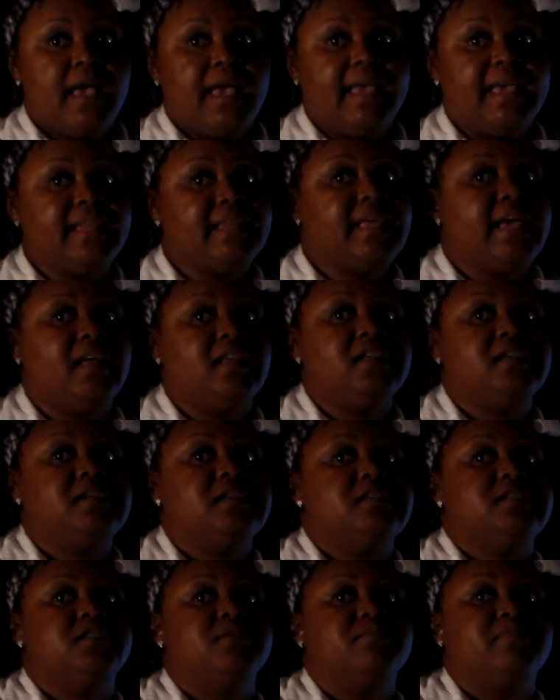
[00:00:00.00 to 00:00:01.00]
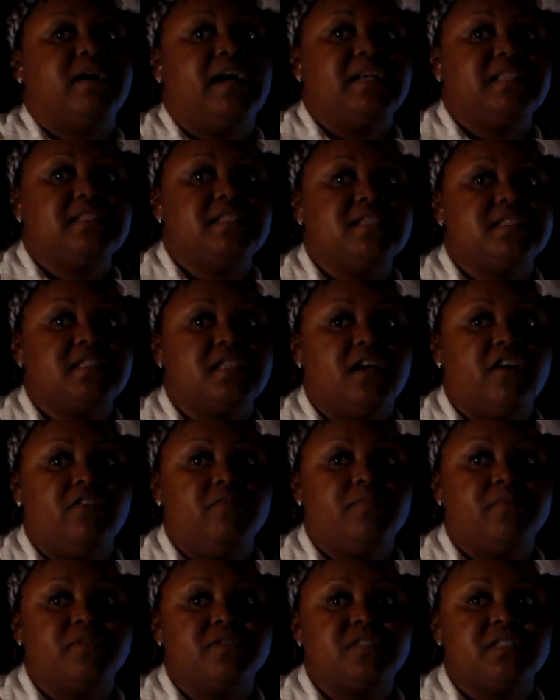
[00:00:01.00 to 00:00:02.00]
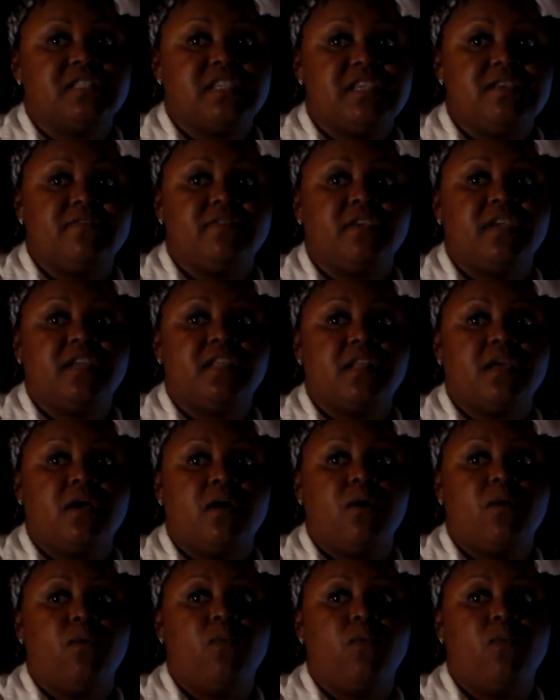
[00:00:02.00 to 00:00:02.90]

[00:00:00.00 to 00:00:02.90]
Inhaling is the process of perceiving